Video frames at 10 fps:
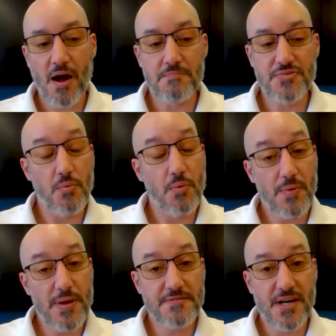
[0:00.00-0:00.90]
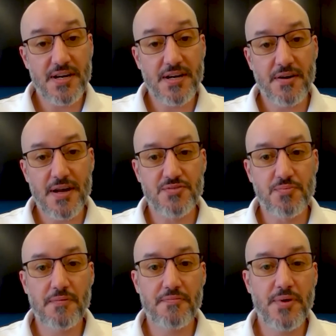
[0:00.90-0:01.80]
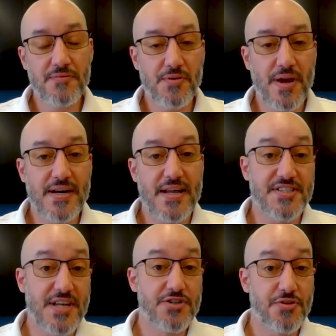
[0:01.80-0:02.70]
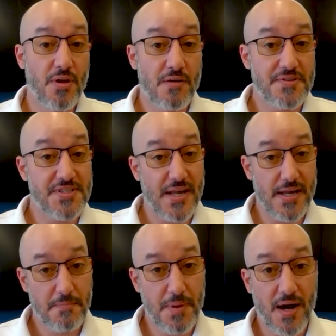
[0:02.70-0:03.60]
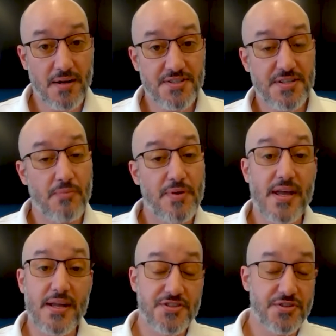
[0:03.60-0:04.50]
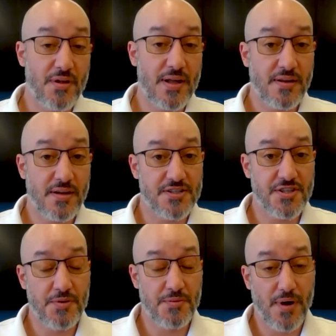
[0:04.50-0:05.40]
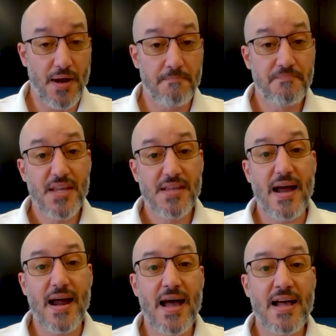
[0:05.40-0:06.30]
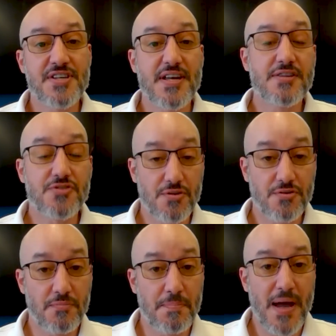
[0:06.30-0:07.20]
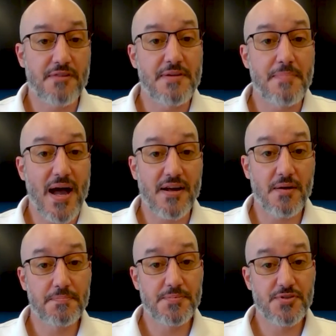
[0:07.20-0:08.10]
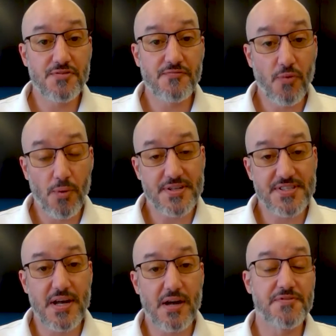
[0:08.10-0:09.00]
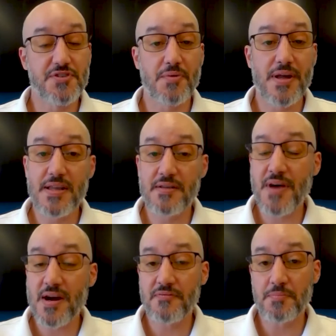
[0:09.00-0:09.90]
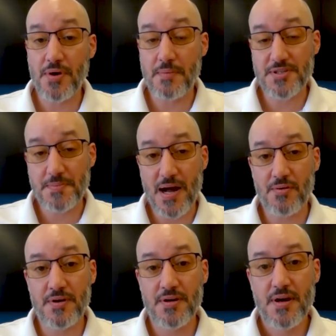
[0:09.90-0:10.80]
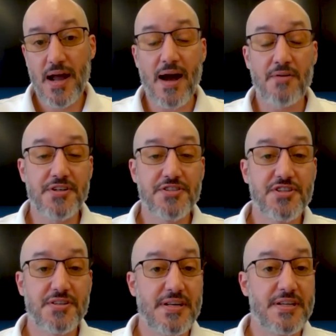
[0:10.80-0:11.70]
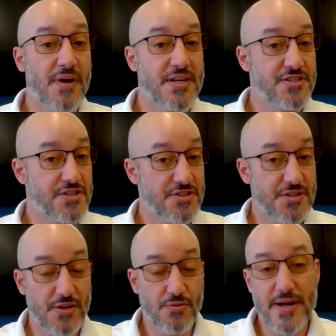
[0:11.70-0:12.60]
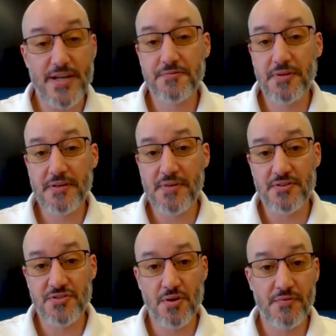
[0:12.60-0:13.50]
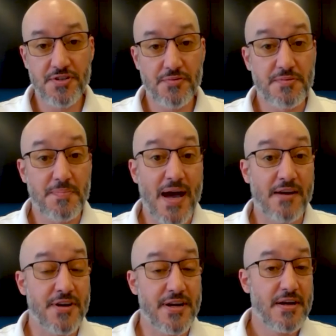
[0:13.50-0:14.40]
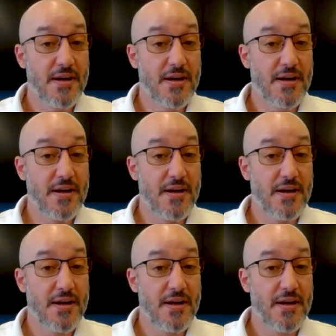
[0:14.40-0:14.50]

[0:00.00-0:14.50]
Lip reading: So what we've done here is we've created a central office in a box that we install at the customer prem that has internal battery backup for itself. So in the event of a premise power outage, the device just gracefully fails over to its battery.